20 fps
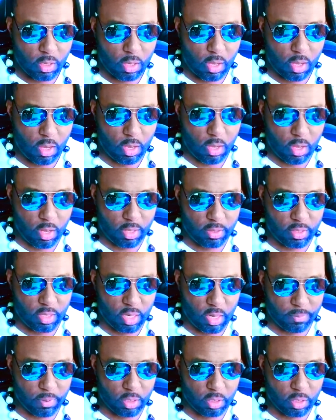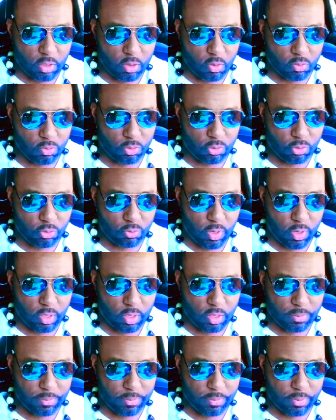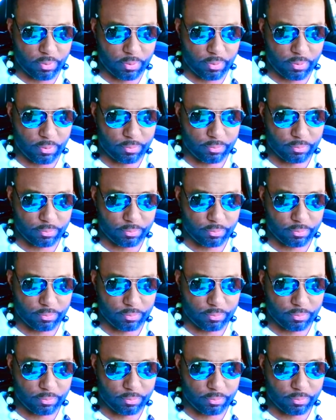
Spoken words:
and then I'm going to go to trade number